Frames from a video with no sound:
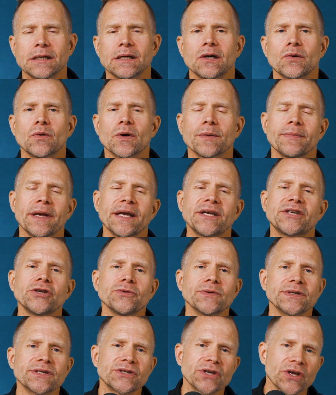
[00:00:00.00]
What makes
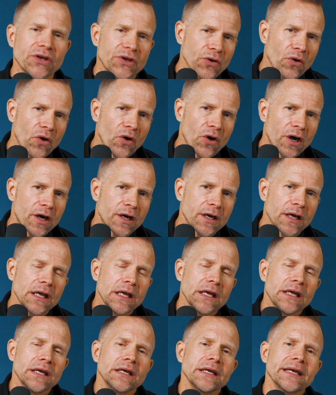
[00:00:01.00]
you insecure
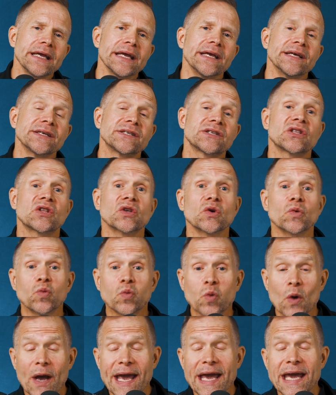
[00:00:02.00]
is the
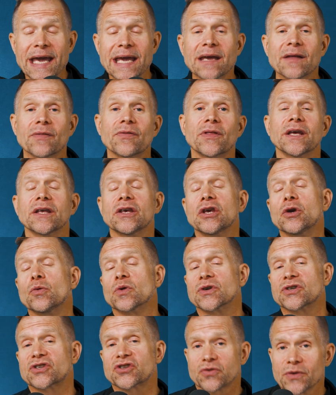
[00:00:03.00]
way that you
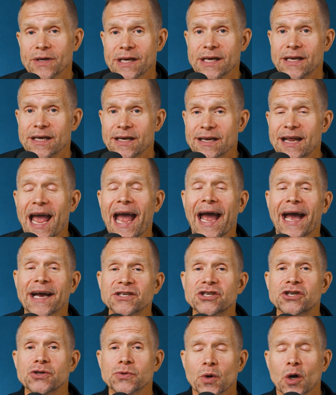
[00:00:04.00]
were treated
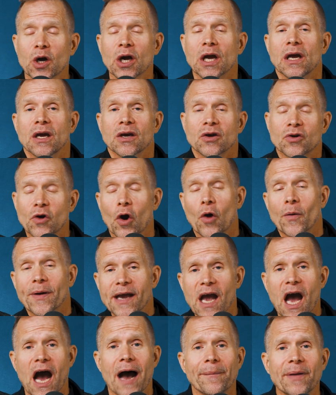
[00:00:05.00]
as you were
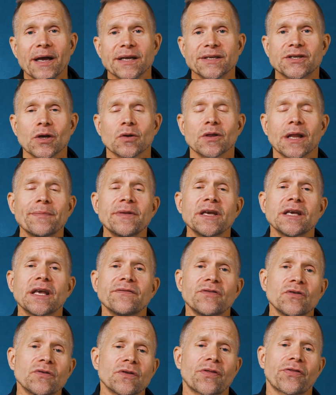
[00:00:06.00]
growing up. And so let me
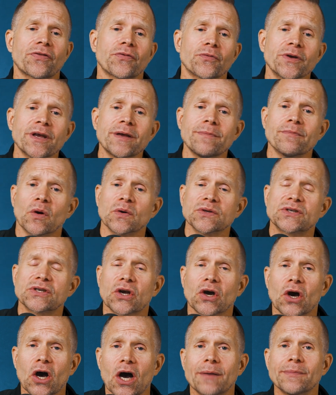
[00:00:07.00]
give you the three most
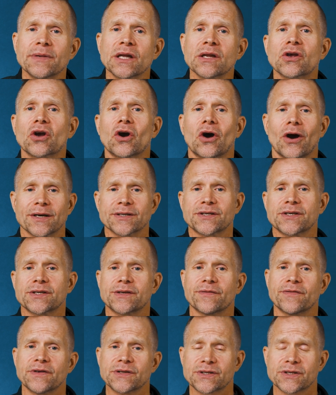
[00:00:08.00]
common causes
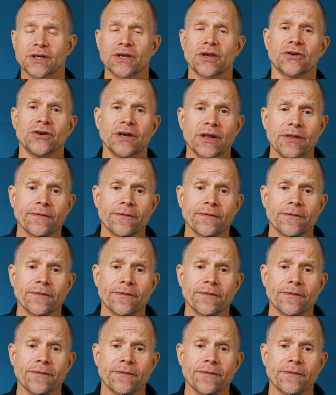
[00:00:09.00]
of insecurity.